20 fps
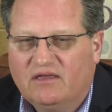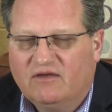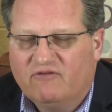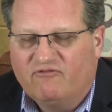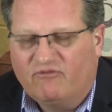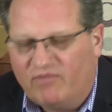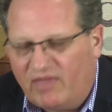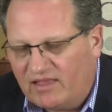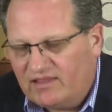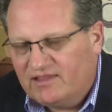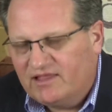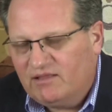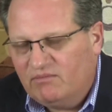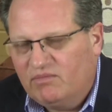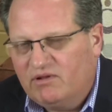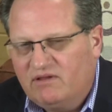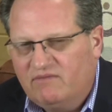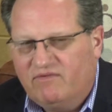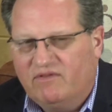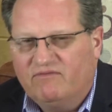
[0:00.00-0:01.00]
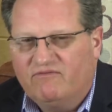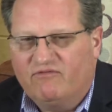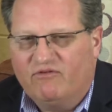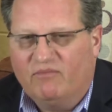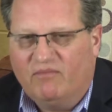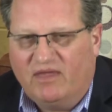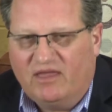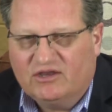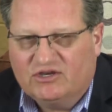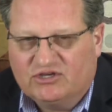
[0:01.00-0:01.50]
From that little bit of
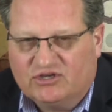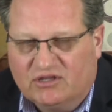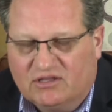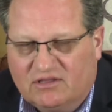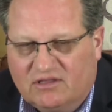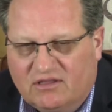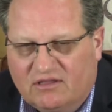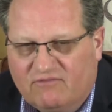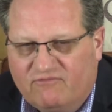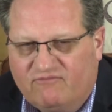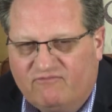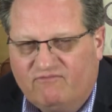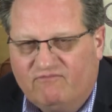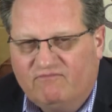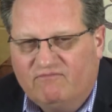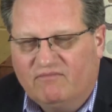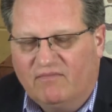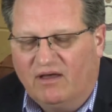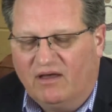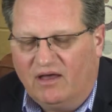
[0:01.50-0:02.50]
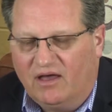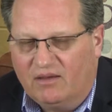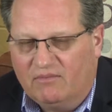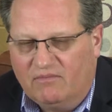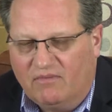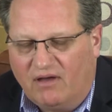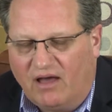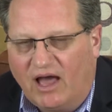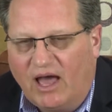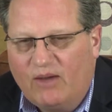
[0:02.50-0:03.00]
information,
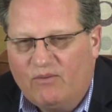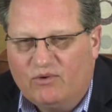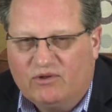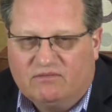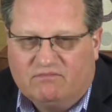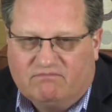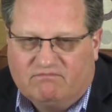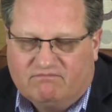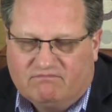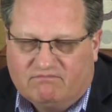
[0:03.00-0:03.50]
I would